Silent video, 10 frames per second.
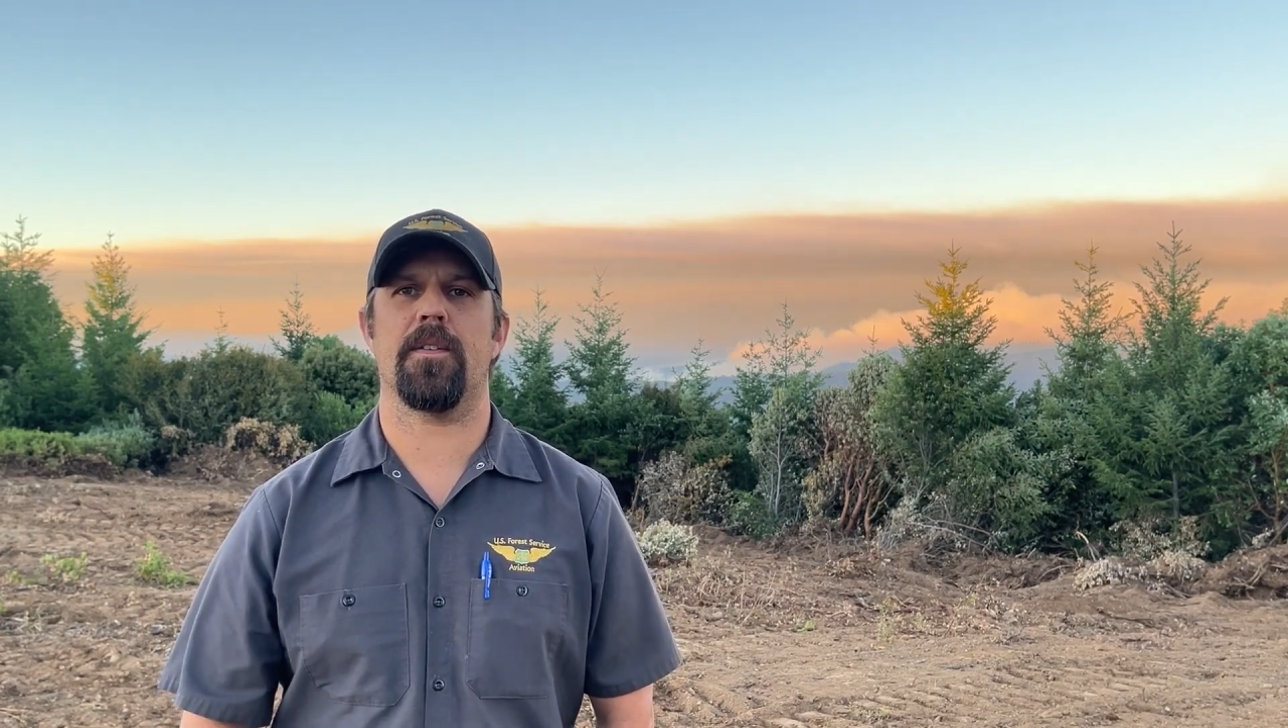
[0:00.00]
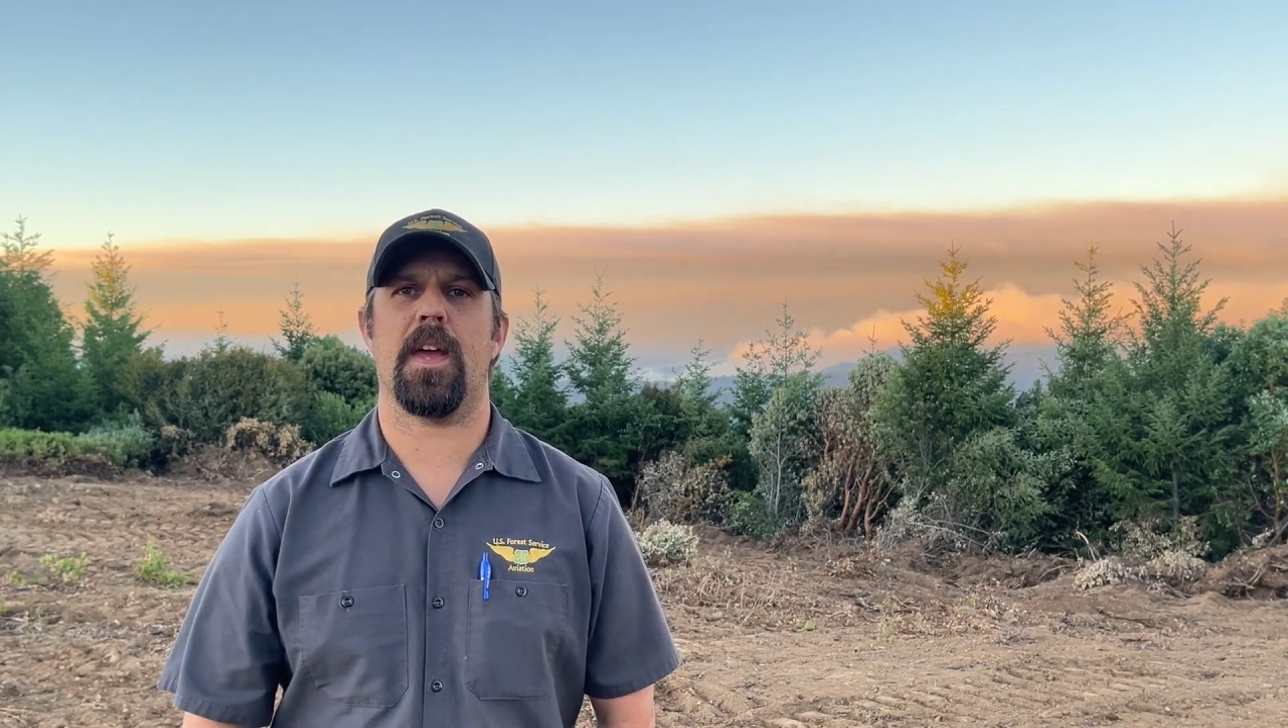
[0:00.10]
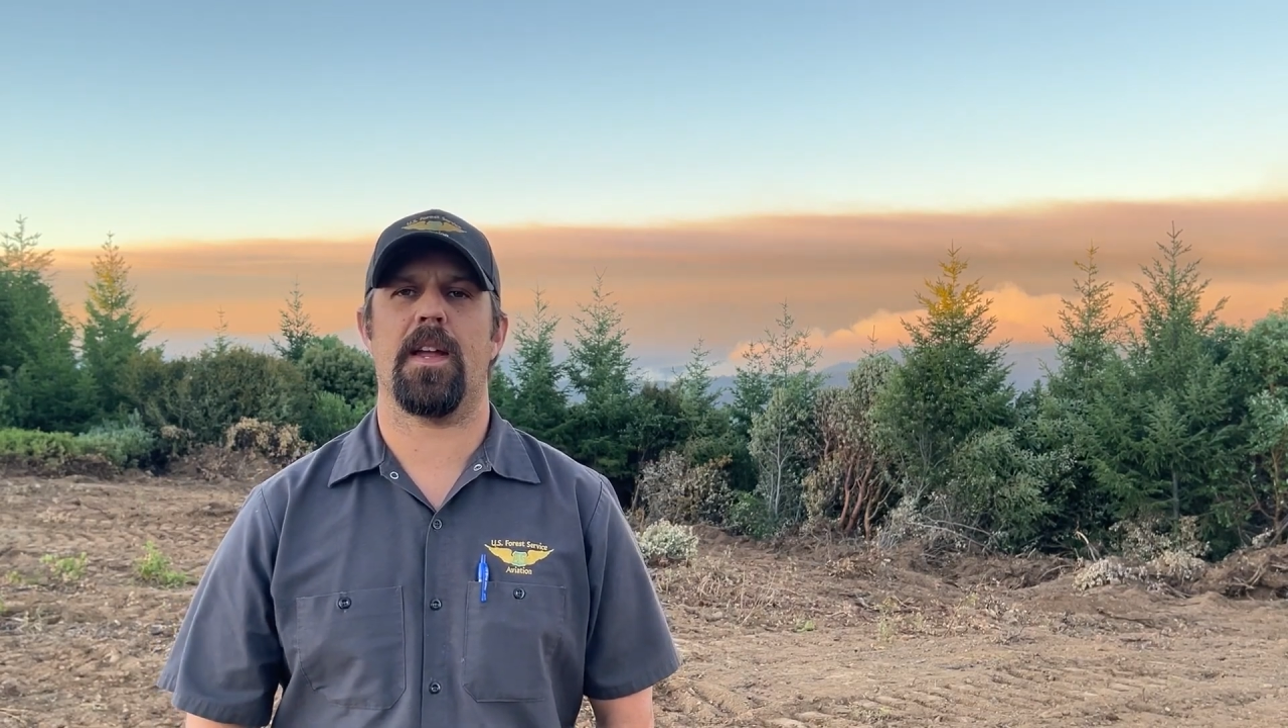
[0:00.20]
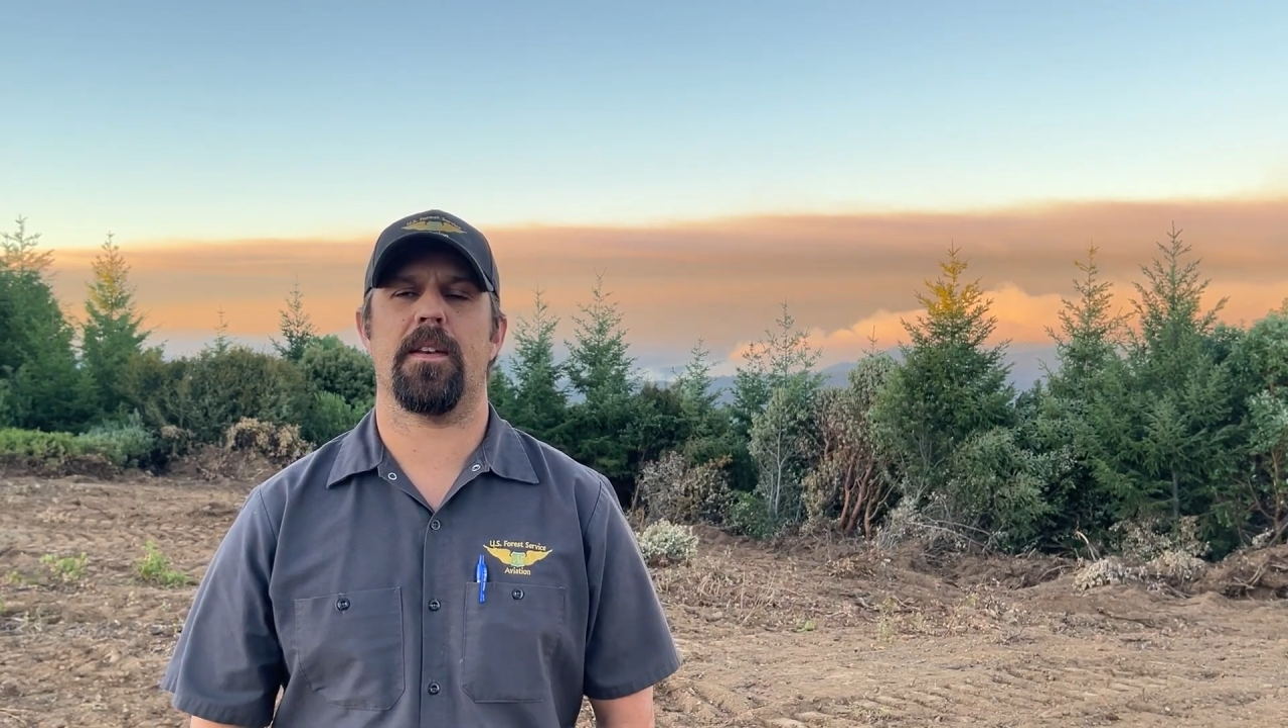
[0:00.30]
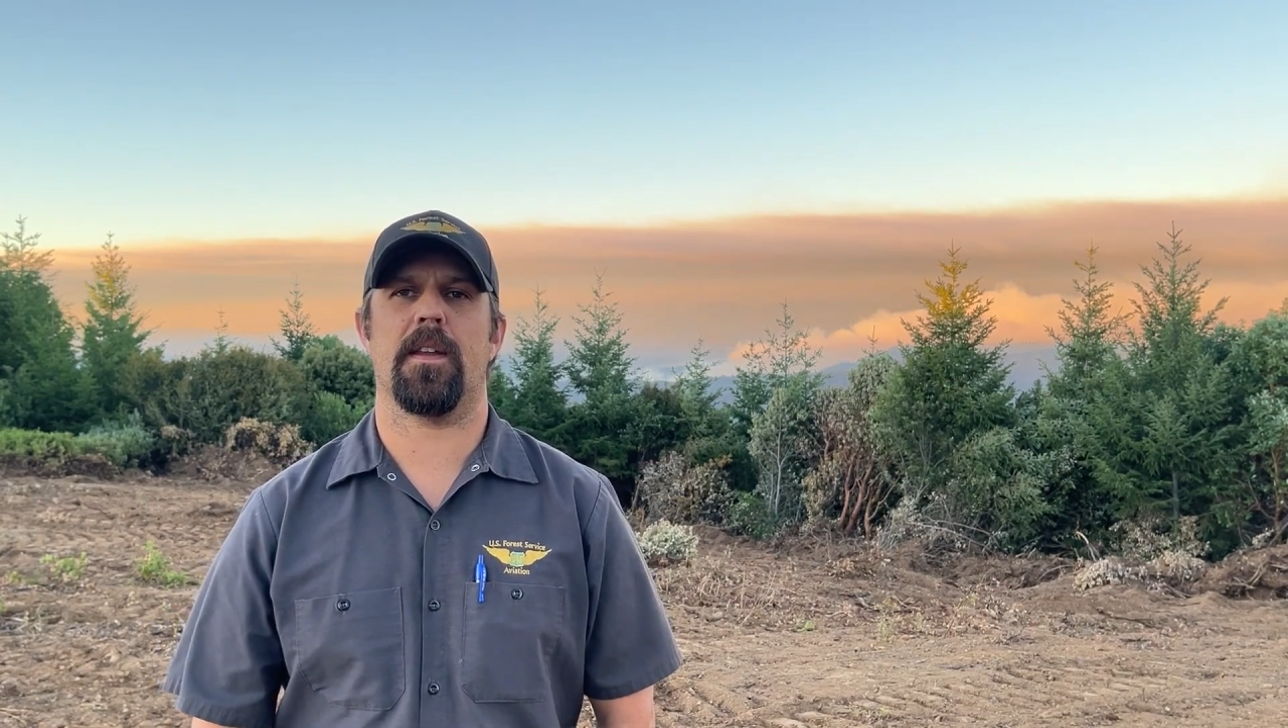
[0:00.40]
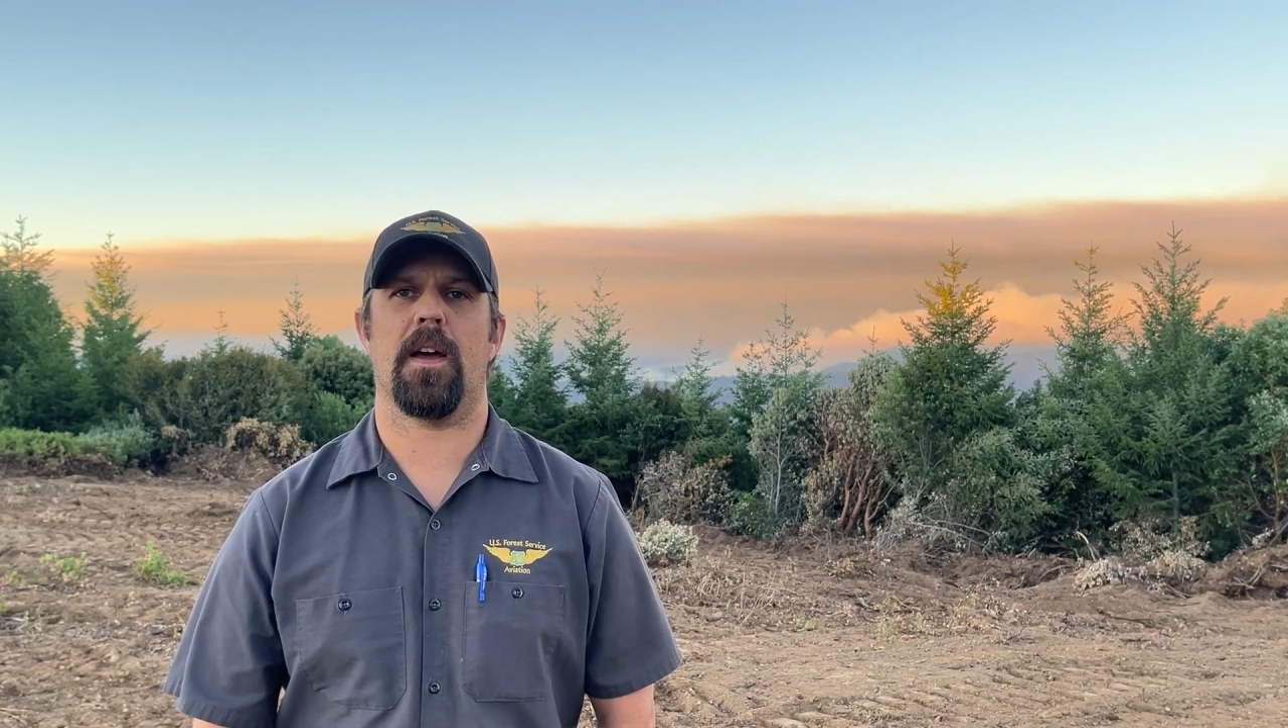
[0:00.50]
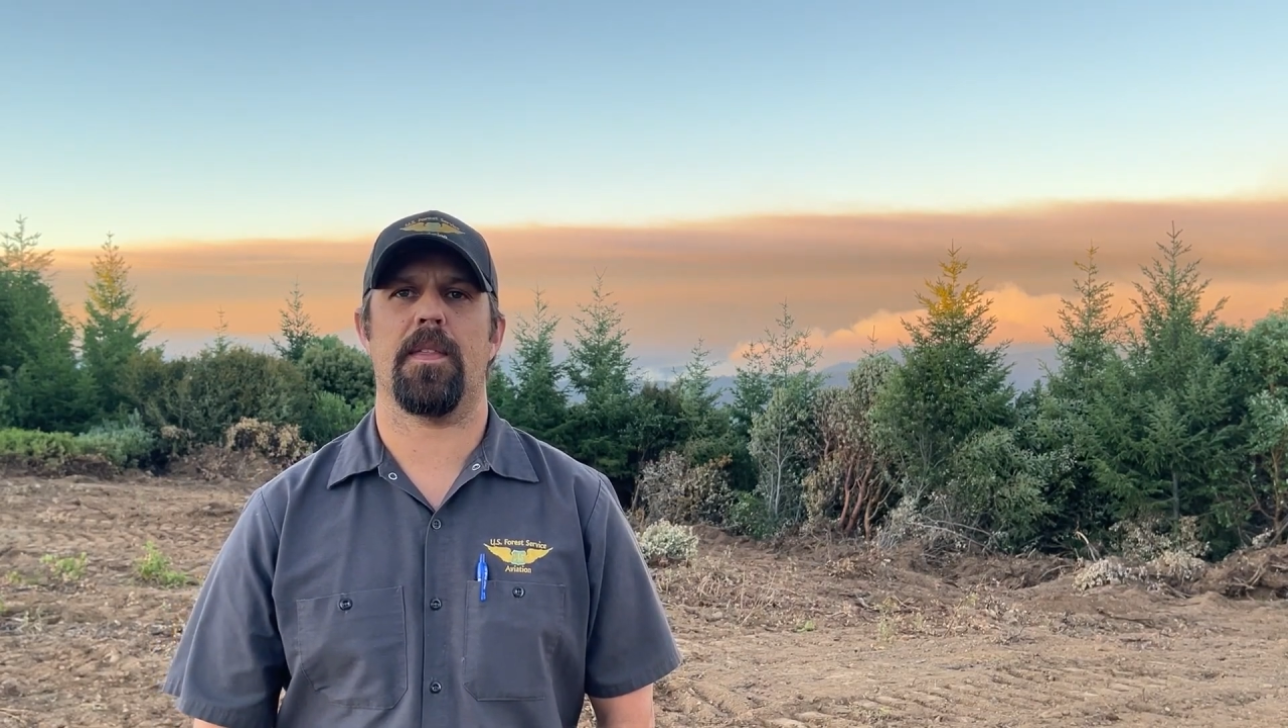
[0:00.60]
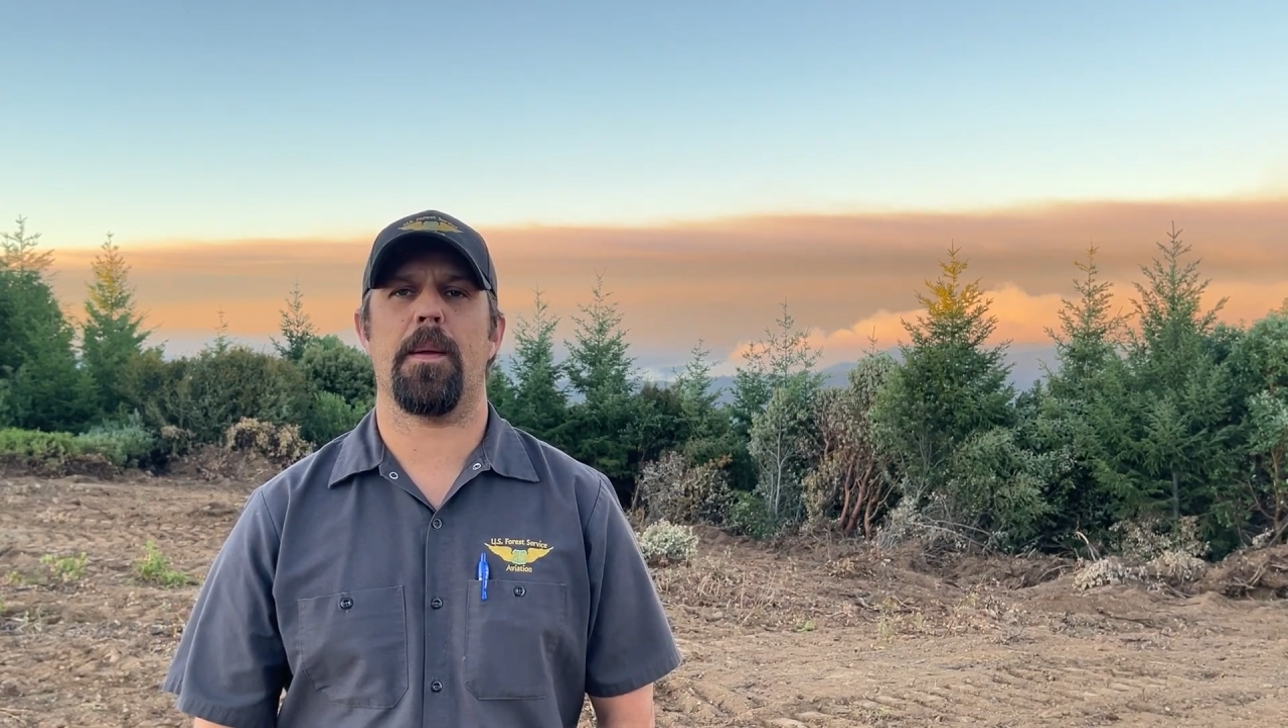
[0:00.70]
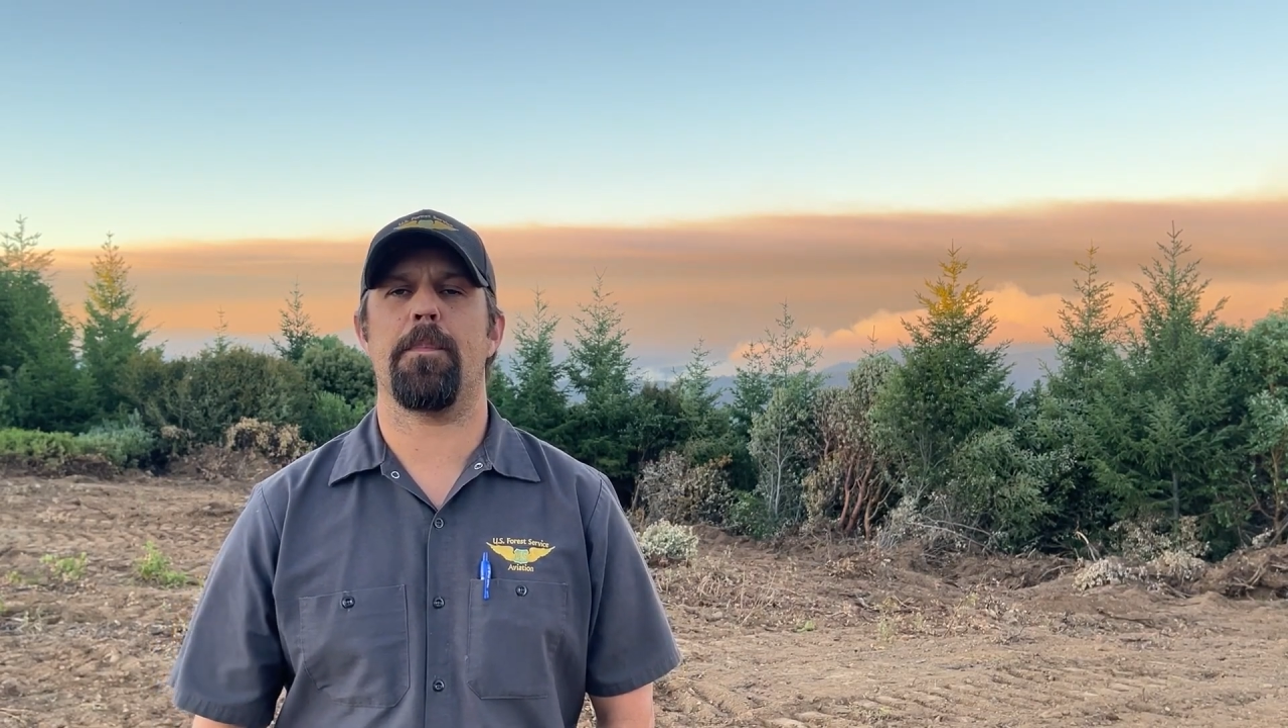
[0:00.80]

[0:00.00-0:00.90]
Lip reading: or that